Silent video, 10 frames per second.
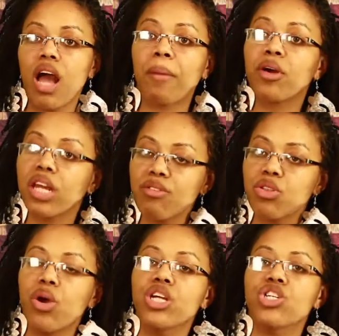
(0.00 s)
I'm going to give you
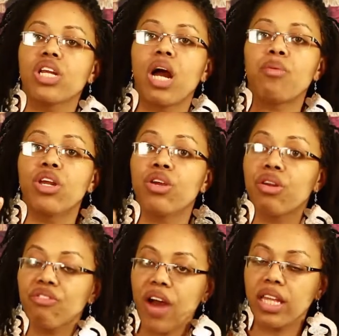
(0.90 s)
the question, and I want you
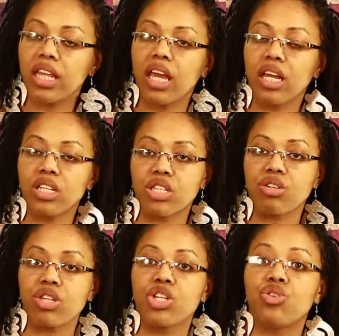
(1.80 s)
to find the answer
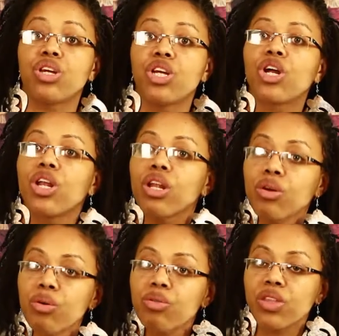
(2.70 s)
so that you can
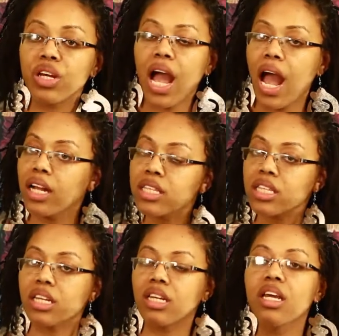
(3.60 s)
include the
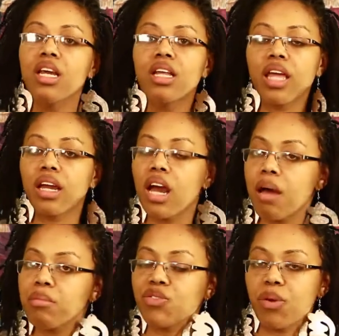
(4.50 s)
content that
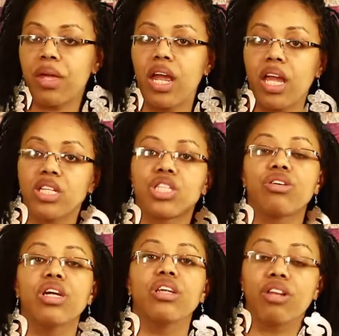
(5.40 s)
comes from that answer
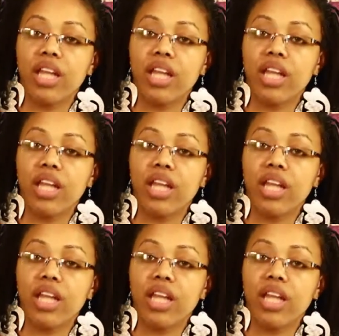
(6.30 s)
in your